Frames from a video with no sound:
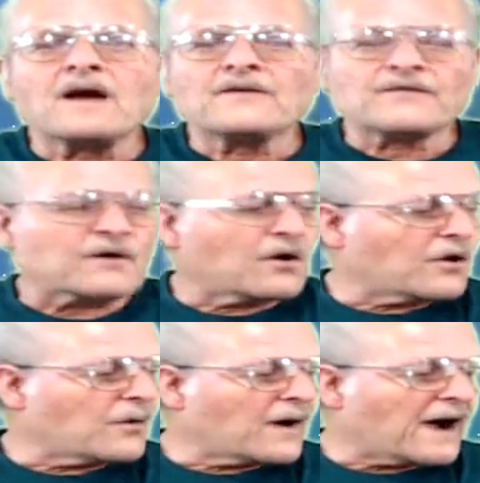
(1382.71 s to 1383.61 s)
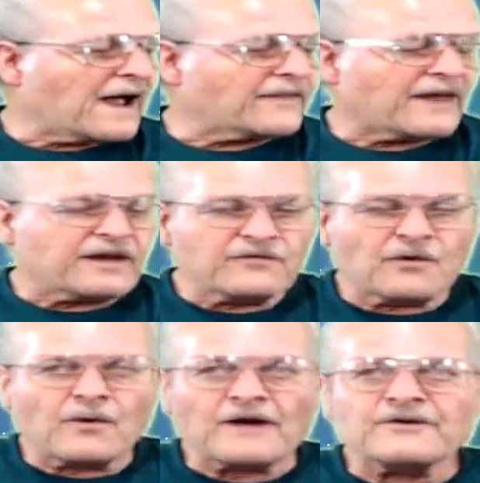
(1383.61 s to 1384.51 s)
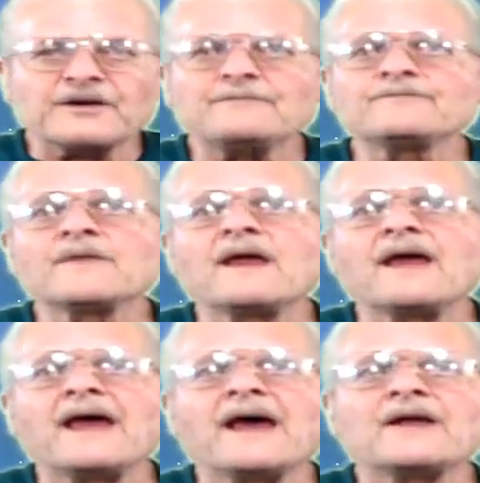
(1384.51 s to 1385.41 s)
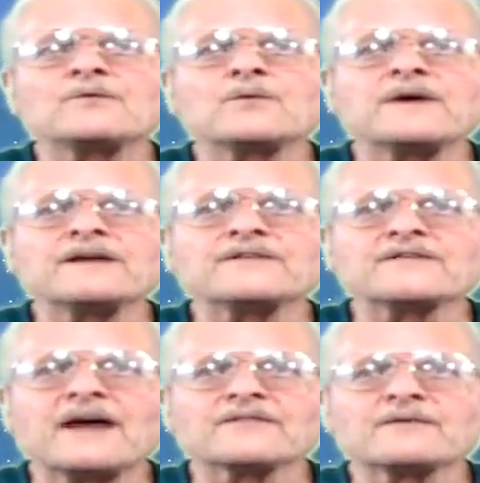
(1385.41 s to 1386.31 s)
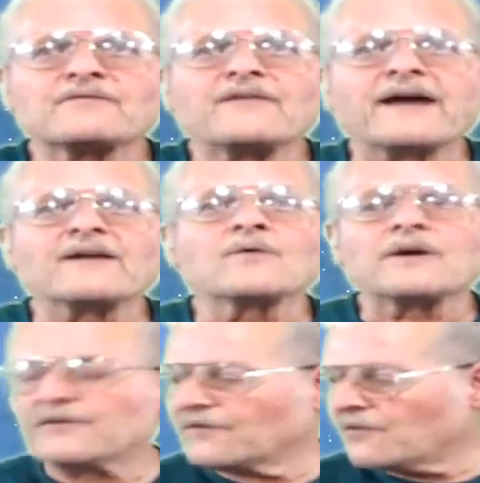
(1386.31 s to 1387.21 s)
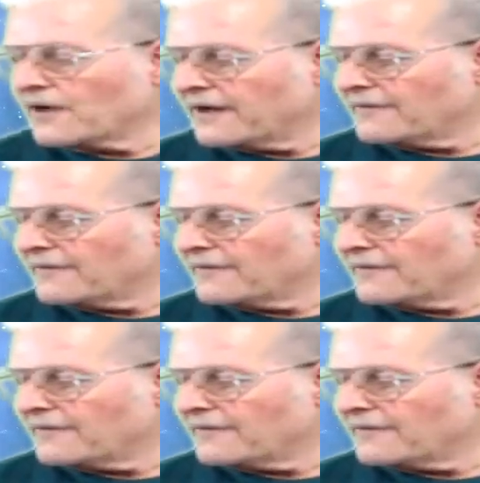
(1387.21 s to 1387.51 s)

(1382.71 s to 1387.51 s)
So I thank you for watching, and we just have some final words for you.